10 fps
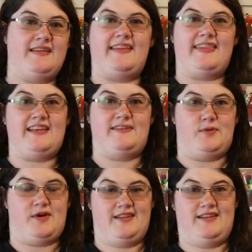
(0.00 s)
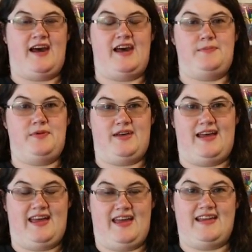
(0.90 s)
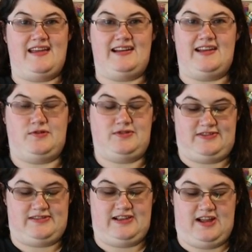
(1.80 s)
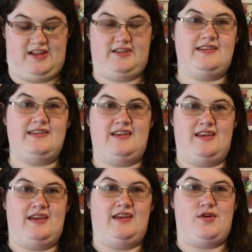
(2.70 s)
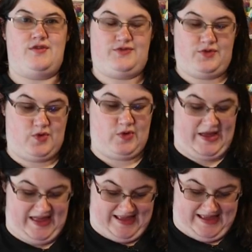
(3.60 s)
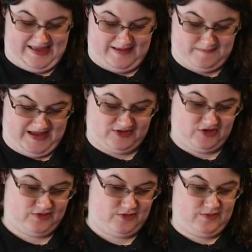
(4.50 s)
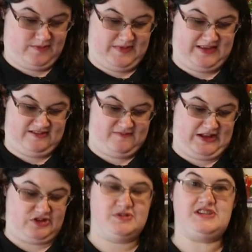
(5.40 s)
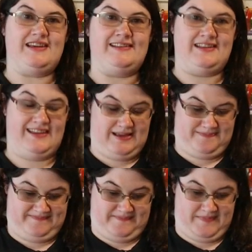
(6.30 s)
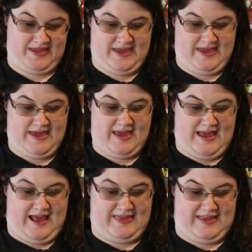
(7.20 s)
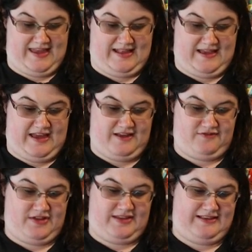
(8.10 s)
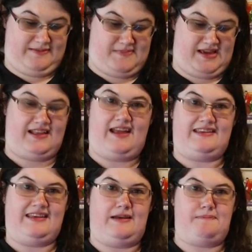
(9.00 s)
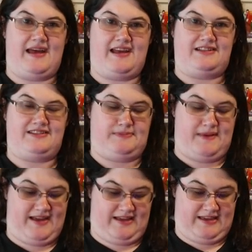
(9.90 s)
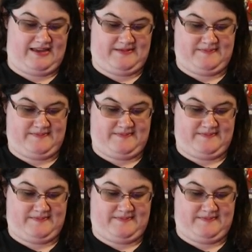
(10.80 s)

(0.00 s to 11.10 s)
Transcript: Now this one I put a little slot for a metal piece of metal sheet in it and then I've got this magnetic badge back,